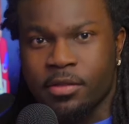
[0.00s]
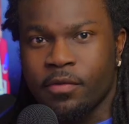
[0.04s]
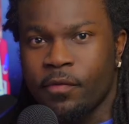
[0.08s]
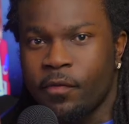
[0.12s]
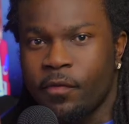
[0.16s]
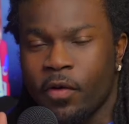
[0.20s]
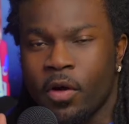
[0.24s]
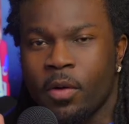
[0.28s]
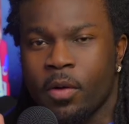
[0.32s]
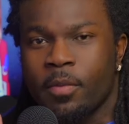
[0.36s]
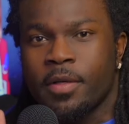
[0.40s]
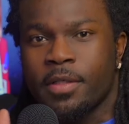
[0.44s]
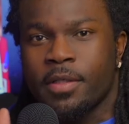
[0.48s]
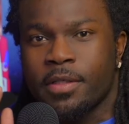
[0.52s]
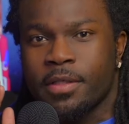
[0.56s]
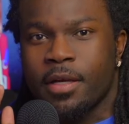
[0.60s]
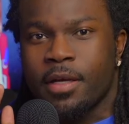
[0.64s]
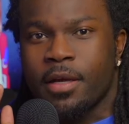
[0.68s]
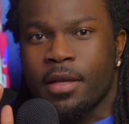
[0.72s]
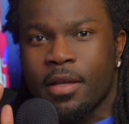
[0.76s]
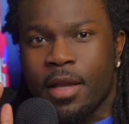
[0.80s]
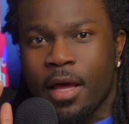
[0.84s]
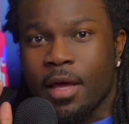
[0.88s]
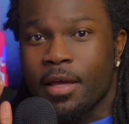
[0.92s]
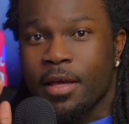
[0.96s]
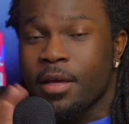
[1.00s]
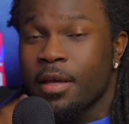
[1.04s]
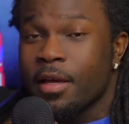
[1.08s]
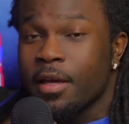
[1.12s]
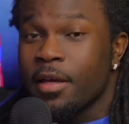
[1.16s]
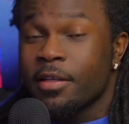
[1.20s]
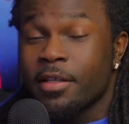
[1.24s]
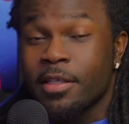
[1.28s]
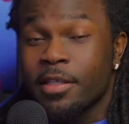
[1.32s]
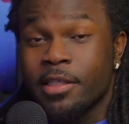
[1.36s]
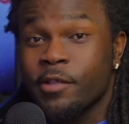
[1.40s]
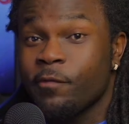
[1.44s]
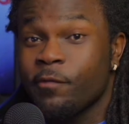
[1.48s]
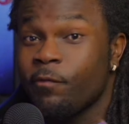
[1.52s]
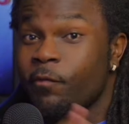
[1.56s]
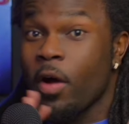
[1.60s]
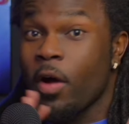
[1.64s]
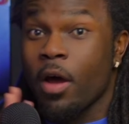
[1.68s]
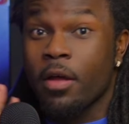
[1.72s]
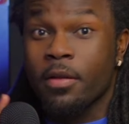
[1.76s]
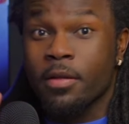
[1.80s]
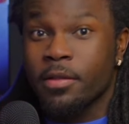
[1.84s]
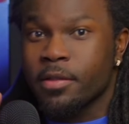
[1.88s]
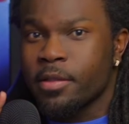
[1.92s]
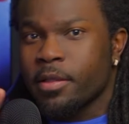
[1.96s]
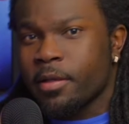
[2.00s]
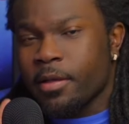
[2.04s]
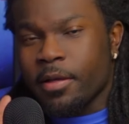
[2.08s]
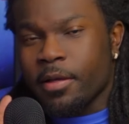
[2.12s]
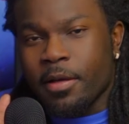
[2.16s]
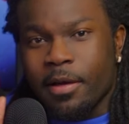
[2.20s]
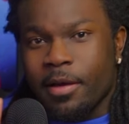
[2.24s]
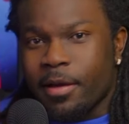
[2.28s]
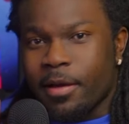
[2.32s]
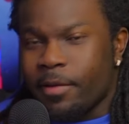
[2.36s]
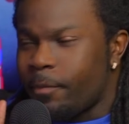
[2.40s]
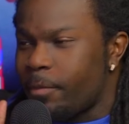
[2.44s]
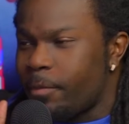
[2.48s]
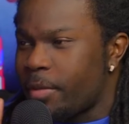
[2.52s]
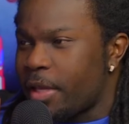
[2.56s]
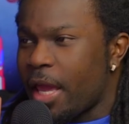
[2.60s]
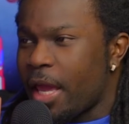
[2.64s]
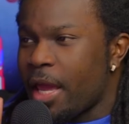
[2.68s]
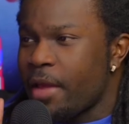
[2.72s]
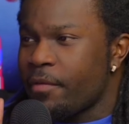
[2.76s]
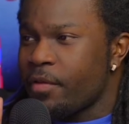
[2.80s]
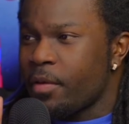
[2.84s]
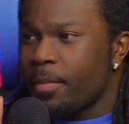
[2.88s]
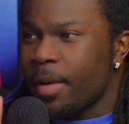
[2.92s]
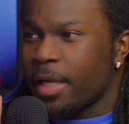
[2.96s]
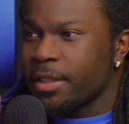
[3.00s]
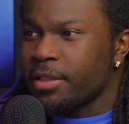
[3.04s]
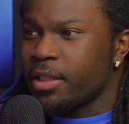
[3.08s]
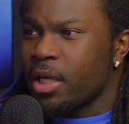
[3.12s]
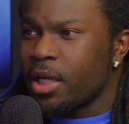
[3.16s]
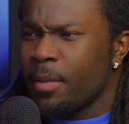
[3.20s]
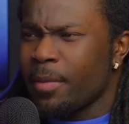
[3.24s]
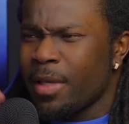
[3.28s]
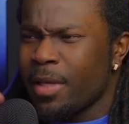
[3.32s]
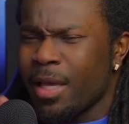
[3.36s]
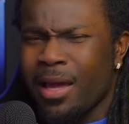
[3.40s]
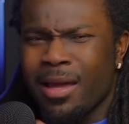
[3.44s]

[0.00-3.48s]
You feel me? So like this is fatherless uh, behavior by Tommie.